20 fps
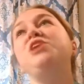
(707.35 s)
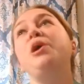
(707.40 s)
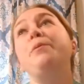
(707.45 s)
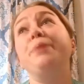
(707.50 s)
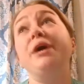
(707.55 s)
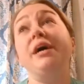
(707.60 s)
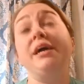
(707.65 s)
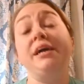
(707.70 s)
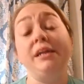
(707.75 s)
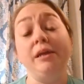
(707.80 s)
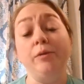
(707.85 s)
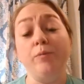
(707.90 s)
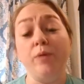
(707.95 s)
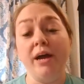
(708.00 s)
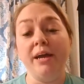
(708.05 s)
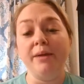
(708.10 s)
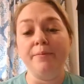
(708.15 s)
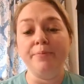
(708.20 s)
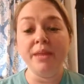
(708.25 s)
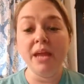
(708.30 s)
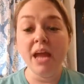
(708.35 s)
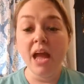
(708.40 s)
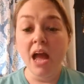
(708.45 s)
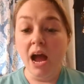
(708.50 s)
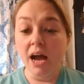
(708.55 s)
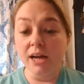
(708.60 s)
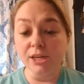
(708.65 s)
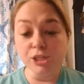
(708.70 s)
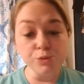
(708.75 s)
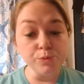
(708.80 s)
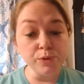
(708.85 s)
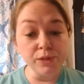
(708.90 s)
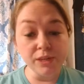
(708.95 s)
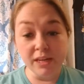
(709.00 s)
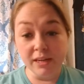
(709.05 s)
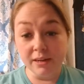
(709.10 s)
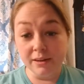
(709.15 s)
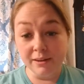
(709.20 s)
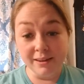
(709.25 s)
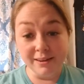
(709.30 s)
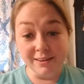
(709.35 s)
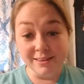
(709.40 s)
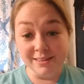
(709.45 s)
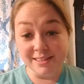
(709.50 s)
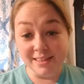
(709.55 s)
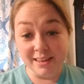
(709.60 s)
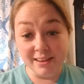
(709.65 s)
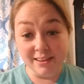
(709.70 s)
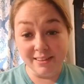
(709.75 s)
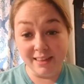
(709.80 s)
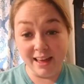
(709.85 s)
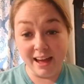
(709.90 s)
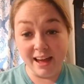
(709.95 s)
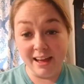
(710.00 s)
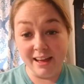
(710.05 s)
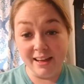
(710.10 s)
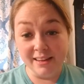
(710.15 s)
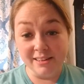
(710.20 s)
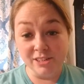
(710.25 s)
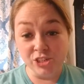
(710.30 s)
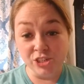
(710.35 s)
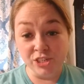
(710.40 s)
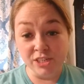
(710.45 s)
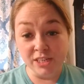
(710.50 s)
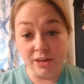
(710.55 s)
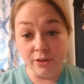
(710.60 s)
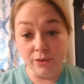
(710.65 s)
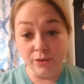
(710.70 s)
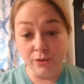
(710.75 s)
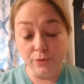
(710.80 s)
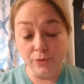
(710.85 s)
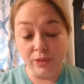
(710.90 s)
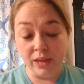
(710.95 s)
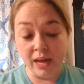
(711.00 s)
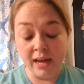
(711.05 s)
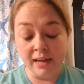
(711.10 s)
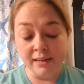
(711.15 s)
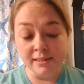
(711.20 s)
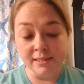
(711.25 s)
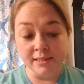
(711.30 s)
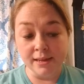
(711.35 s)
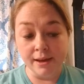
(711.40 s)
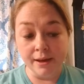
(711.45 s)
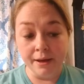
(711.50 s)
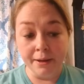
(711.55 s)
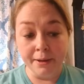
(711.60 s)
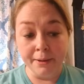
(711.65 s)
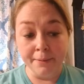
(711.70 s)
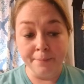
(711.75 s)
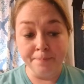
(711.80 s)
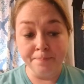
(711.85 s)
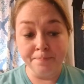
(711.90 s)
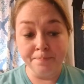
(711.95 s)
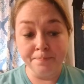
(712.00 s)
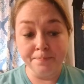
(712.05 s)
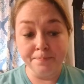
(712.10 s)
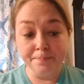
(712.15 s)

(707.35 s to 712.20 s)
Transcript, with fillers: But anyway, I just wanted to get on here and tell you that and just tell you that um,